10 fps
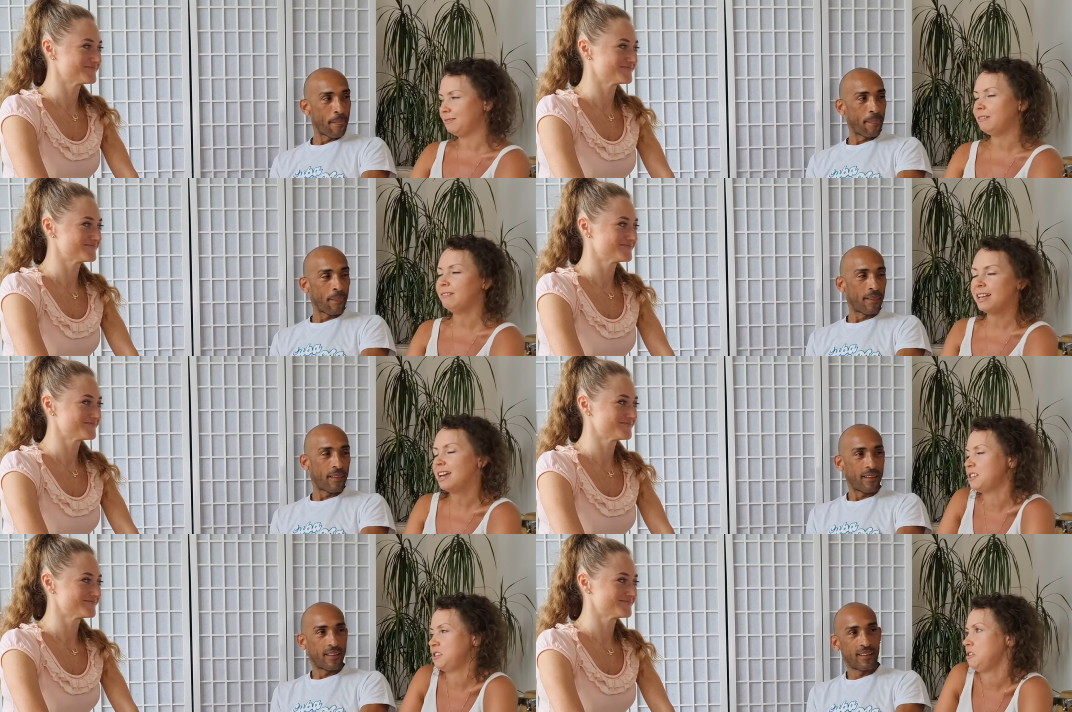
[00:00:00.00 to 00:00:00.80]
Speaker 1: And I was like,
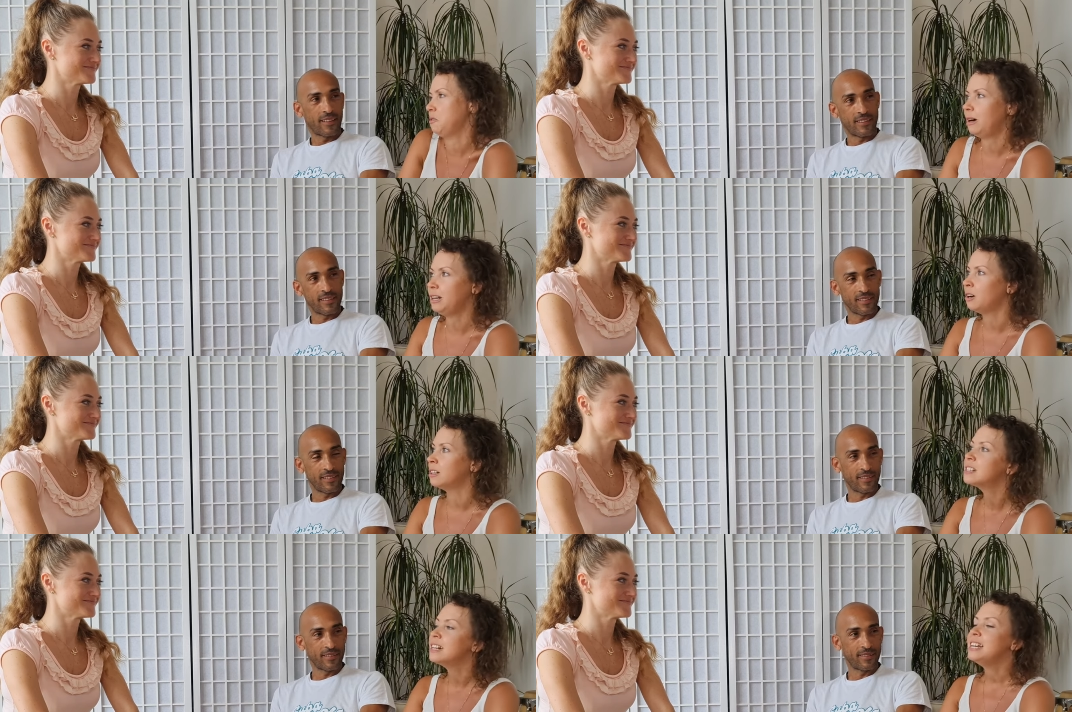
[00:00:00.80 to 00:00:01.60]
yeah, sure, why
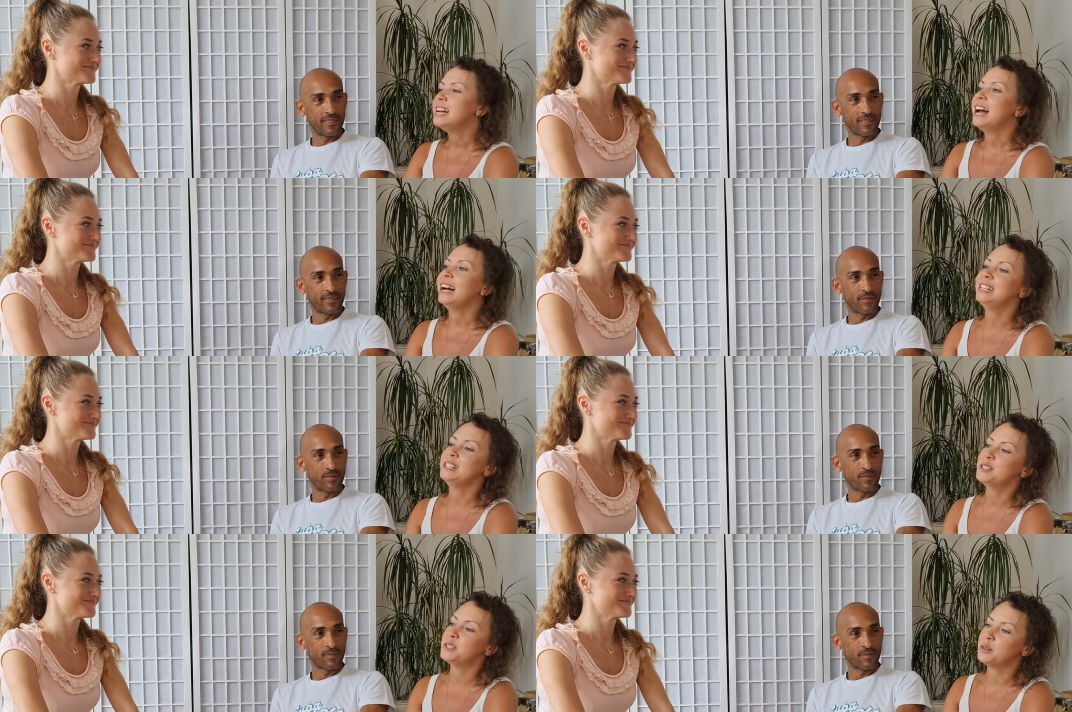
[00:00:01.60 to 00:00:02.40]
not?
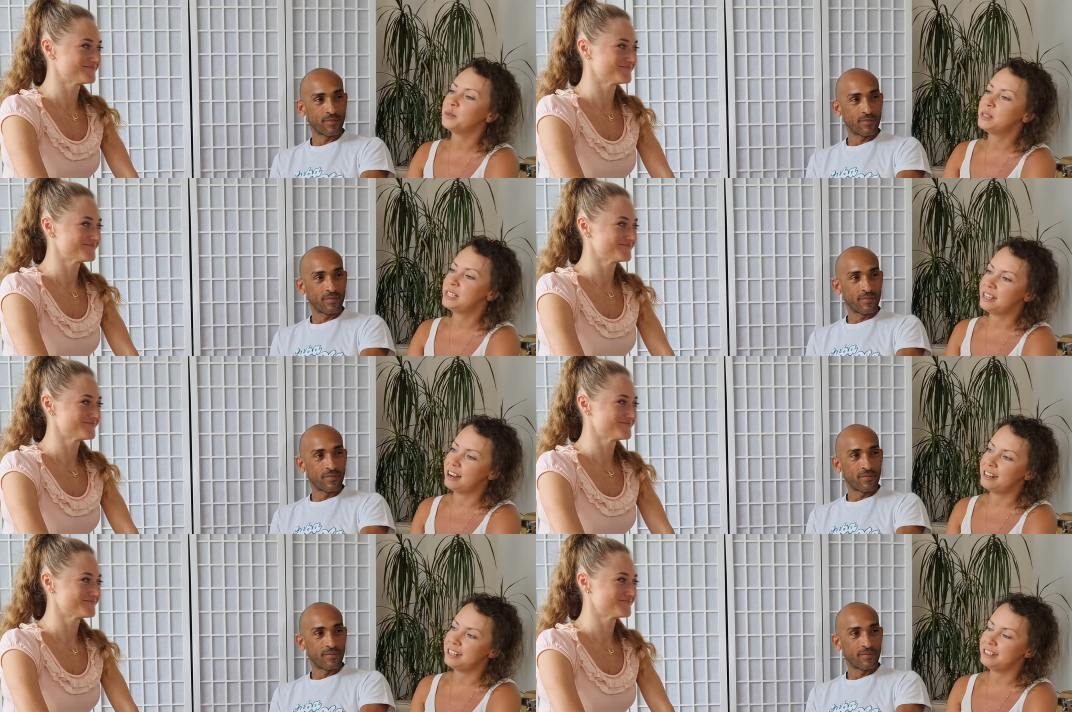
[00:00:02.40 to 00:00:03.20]
And so we
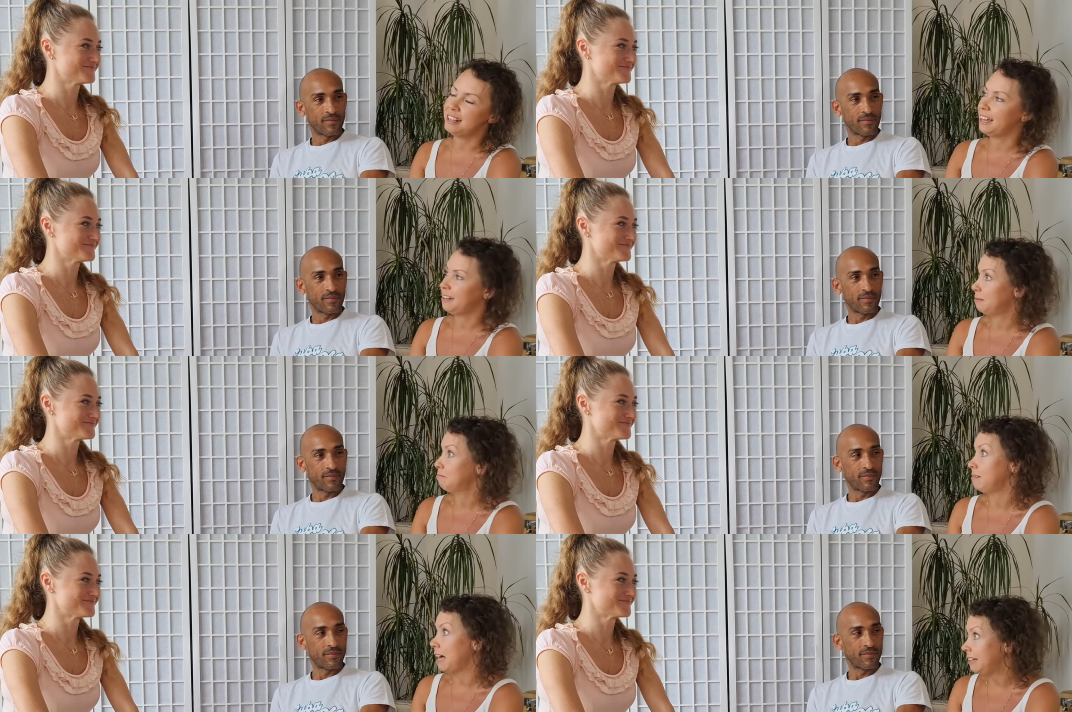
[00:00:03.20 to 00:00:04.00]
started like
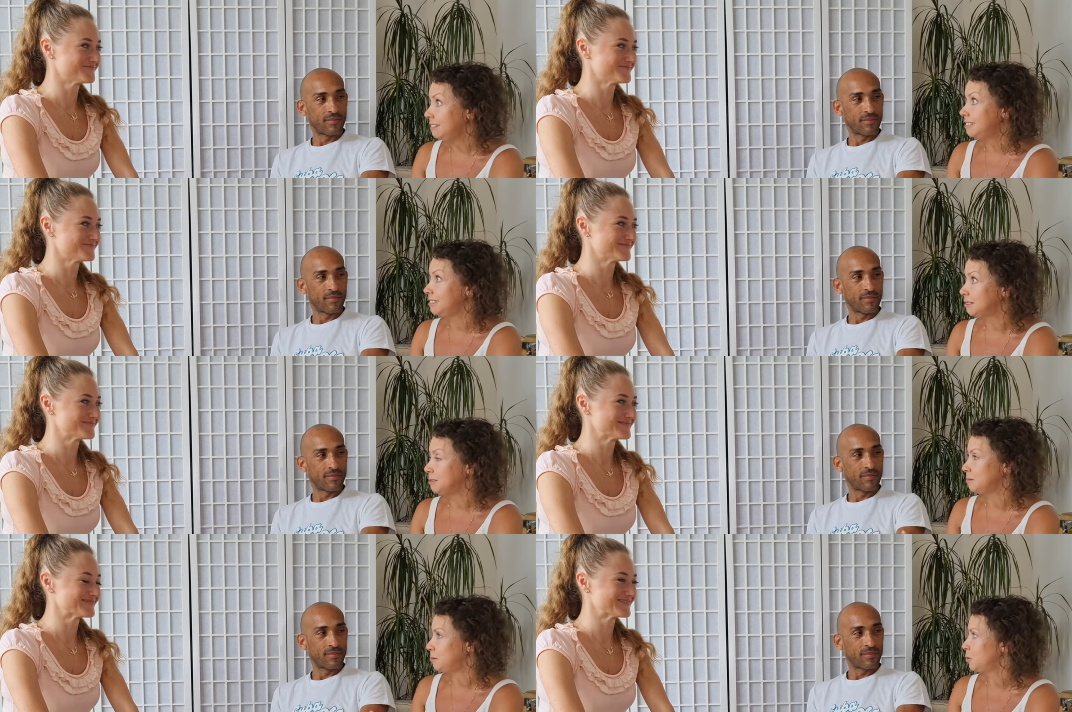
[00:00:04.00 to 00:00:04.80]
that
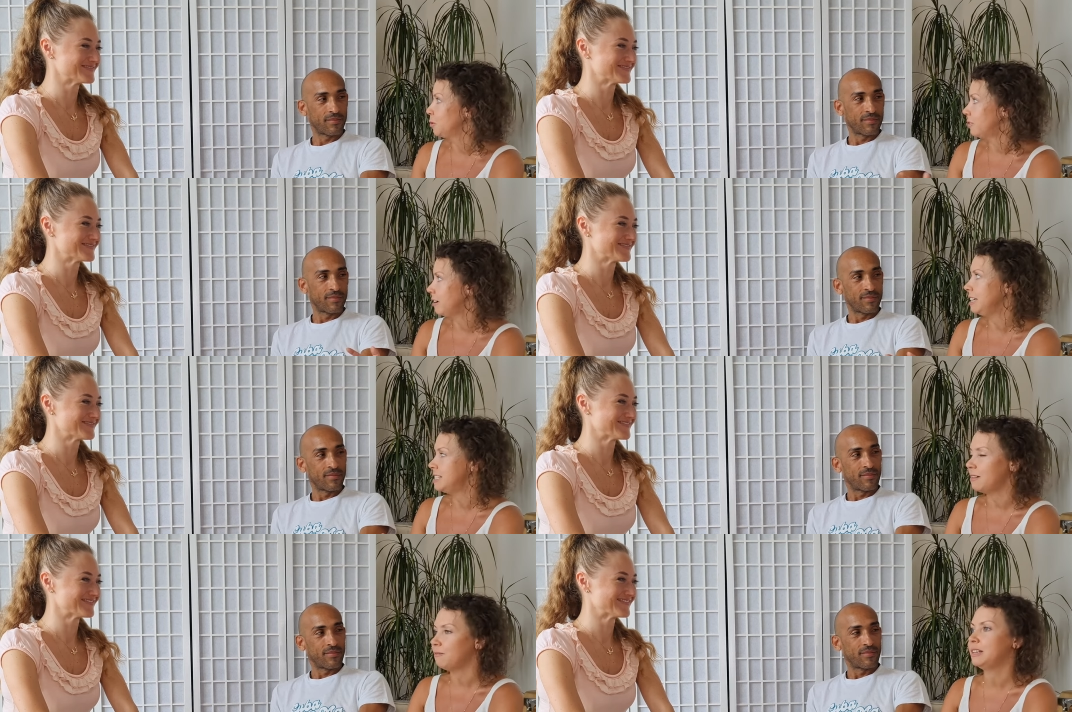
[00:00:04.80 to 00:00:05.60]
to create
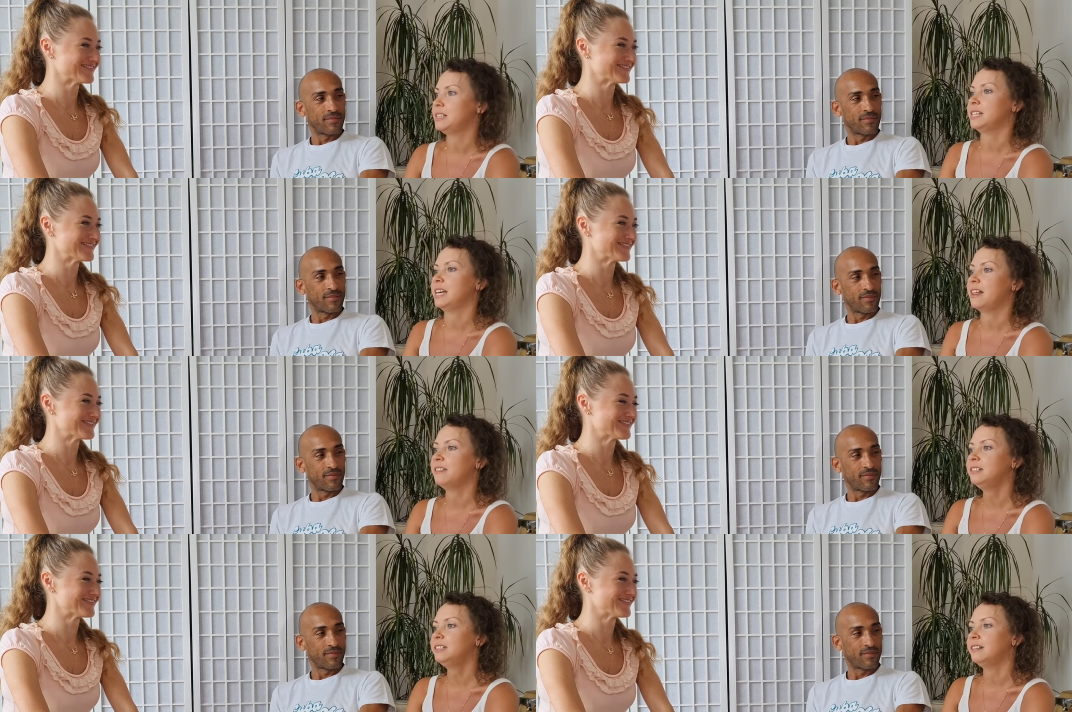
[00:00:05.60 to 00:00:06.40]
something
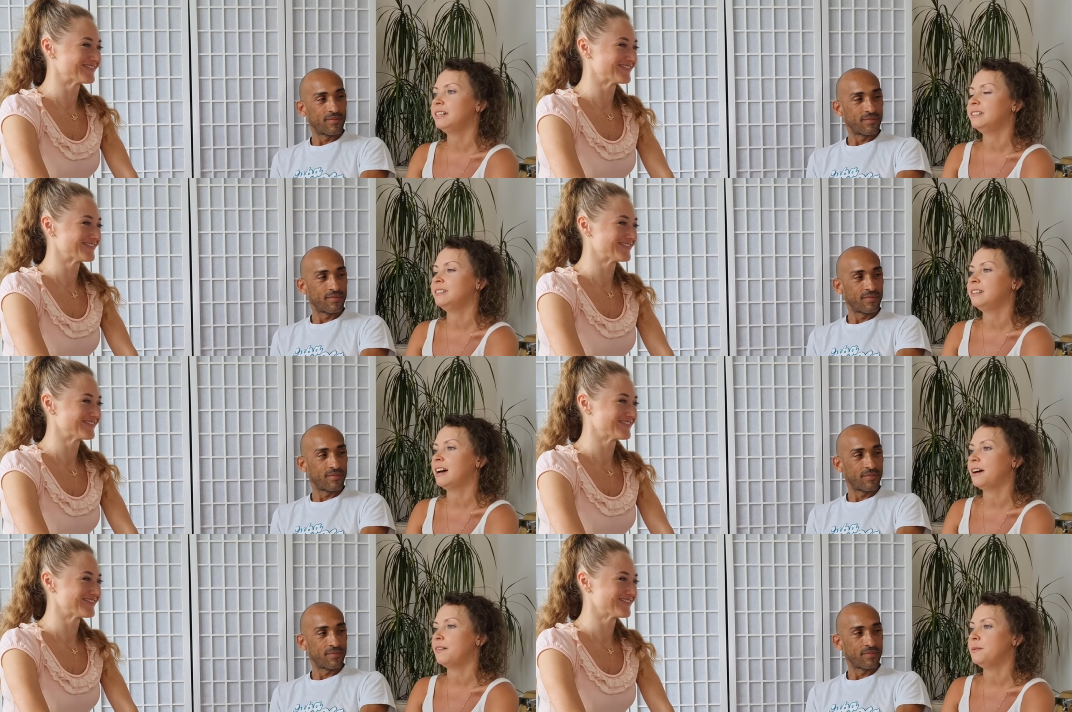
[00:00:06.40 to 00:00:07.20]
together. And
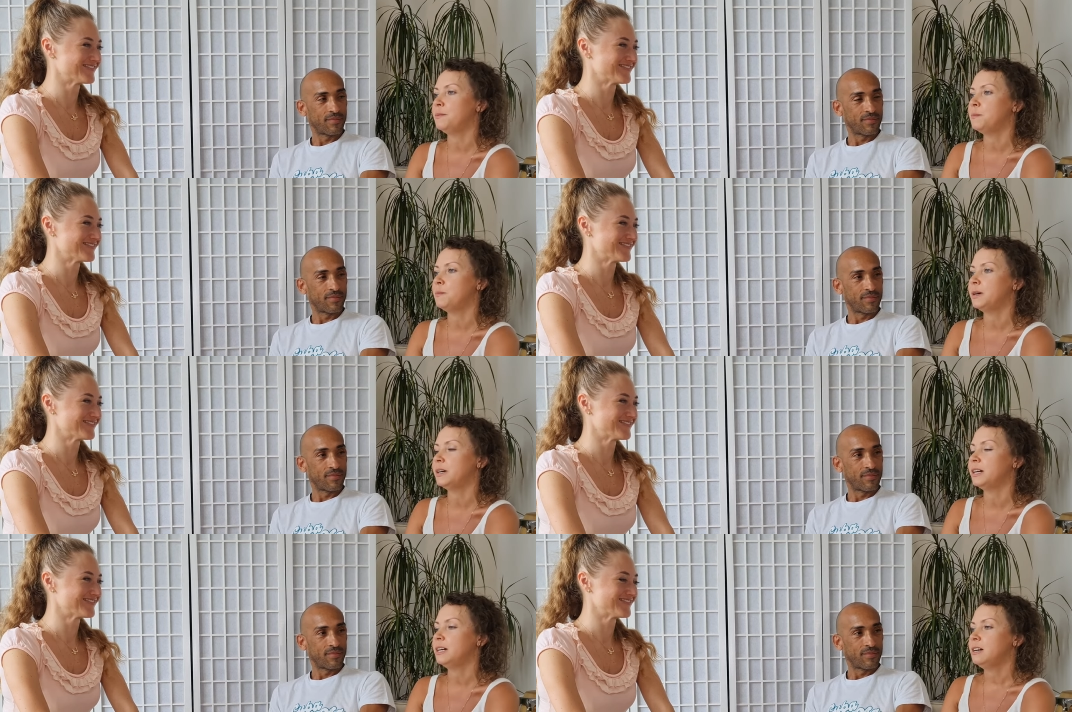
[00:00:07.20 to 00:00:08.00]
I
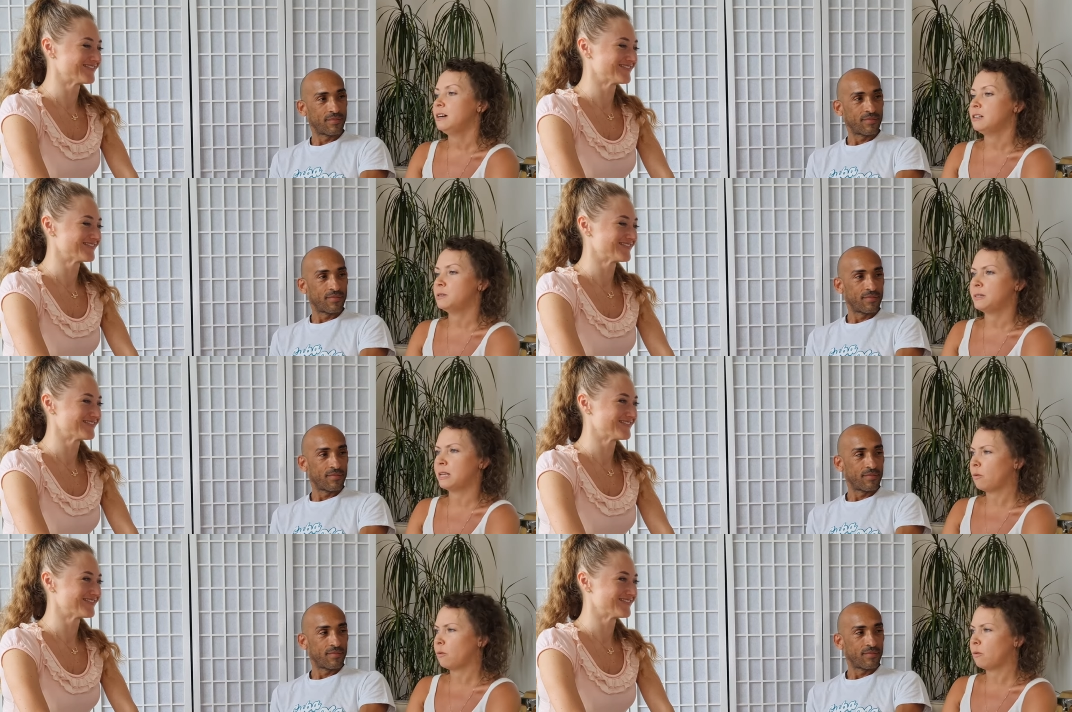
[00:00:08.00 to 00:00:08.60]
remember I was like,